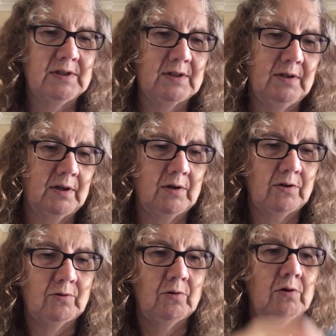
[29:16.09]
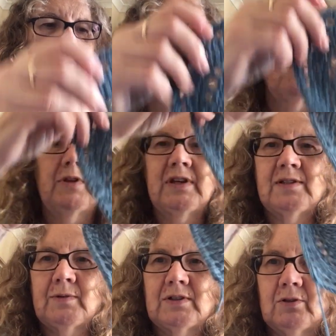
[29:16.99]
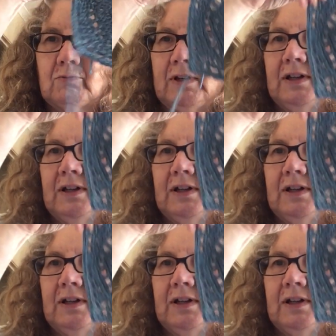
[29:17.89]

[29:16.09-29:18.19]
necessarily go through all of them, but these ones look really